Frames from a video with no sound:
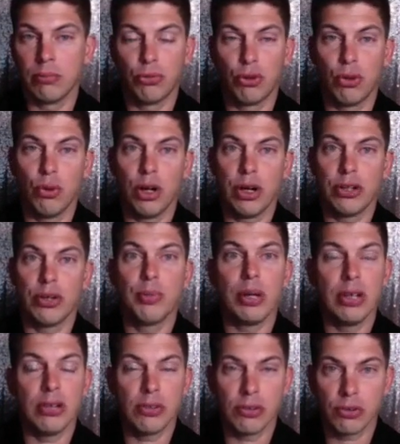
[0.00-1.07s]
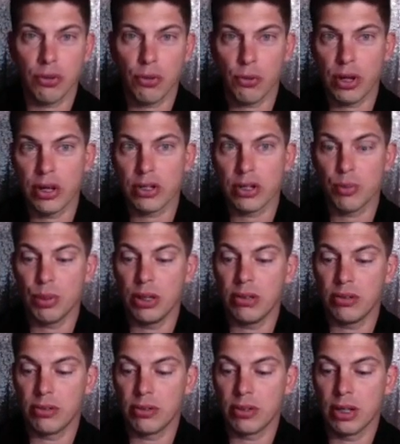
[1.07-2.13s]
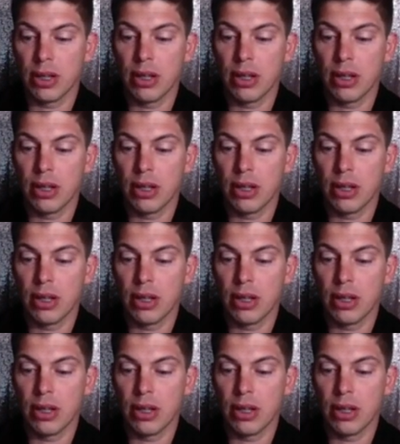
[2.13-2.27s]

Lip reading: 200 pieces or 300 pieces,